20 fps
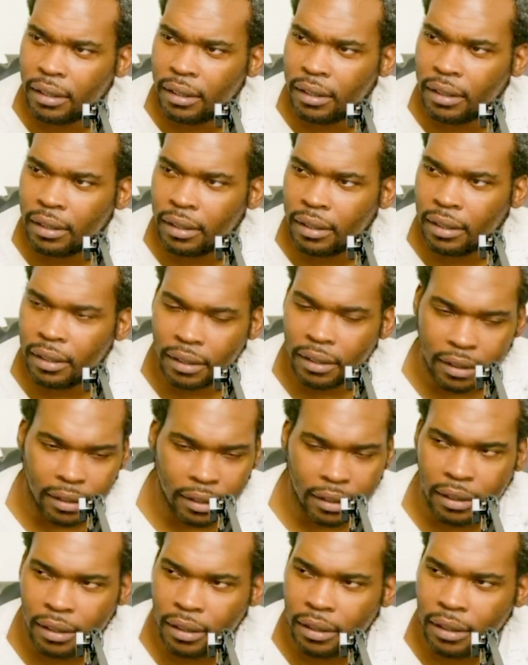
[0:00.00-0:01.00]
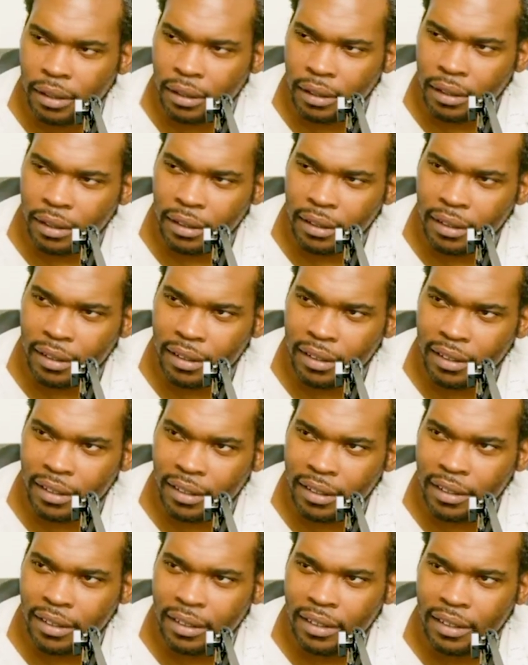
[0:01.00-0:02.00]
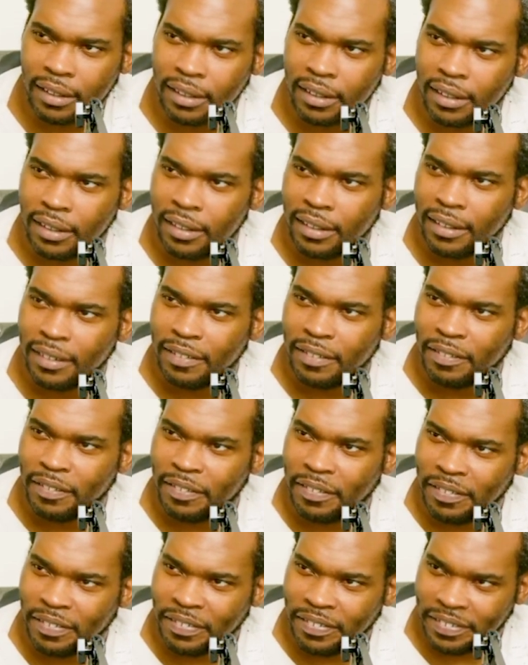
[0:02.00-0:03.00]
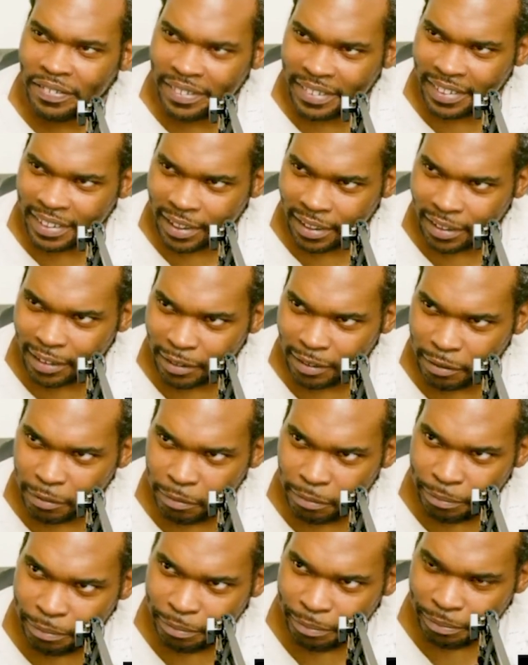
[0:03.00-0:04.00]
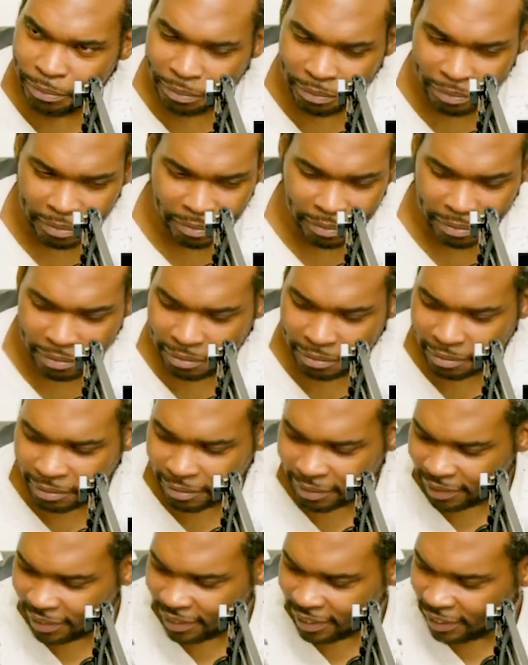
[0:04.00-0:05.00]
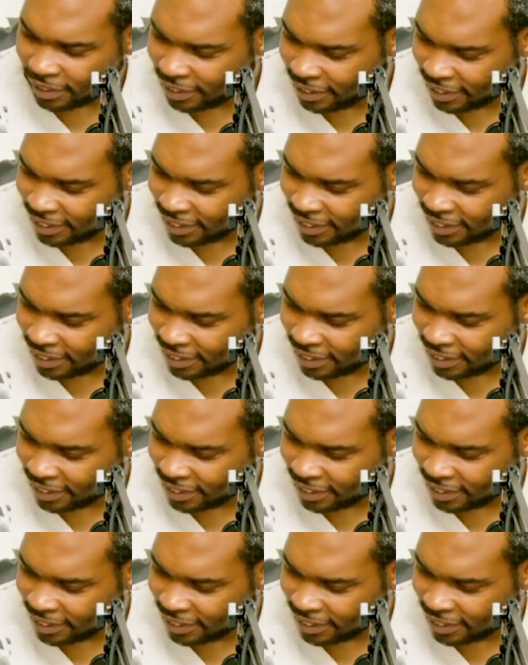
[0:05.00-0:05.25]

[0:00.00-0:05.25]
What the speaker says: [no speech]